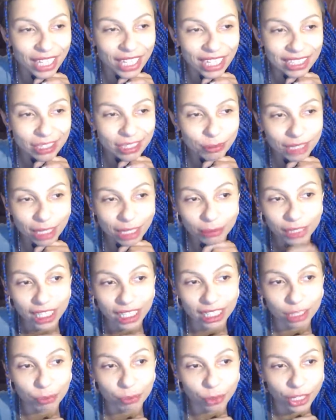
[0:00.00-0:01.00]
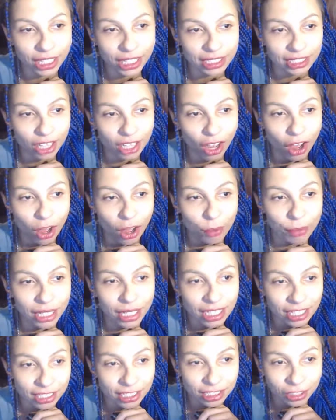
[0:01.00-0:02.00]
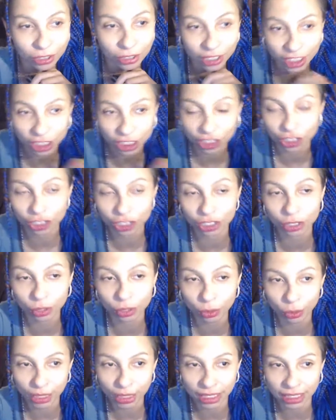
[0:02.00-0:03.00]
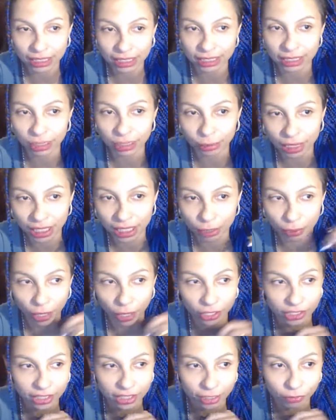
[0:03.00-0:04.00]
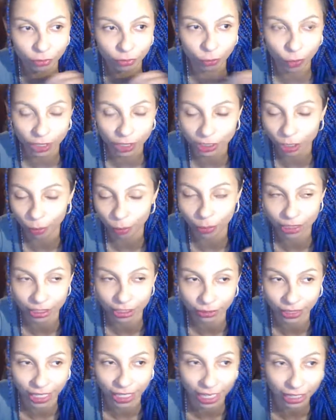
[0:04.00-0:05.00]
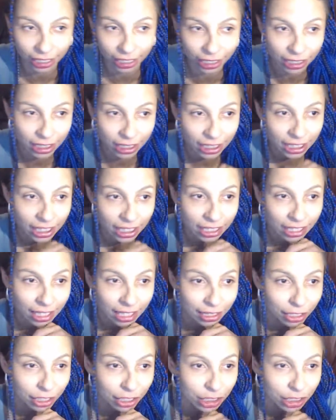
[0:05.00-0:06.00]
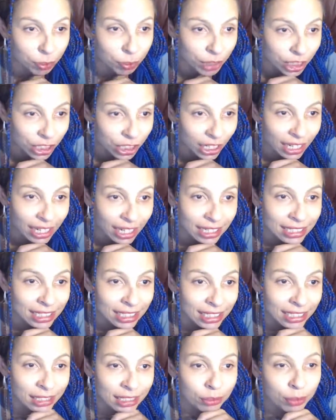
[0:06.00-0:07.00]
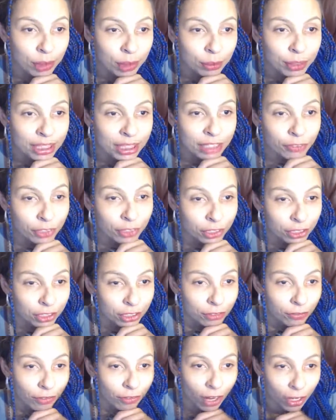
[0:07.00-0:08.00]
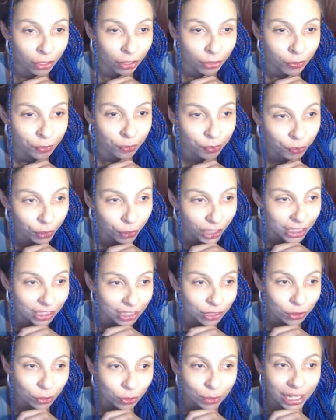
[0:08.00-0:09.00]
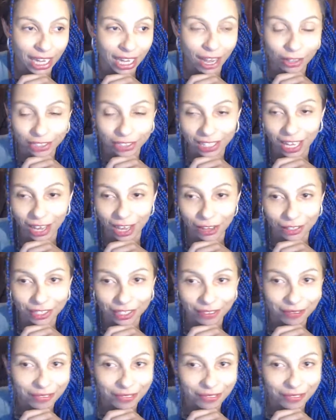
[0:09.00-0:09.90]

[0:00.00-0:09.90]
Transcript: Sometimes NE brains are making associations so quickly, seemingly bouncing from one topic to another, that their speech and ideas may be difficult to follow, brainstorming out loud.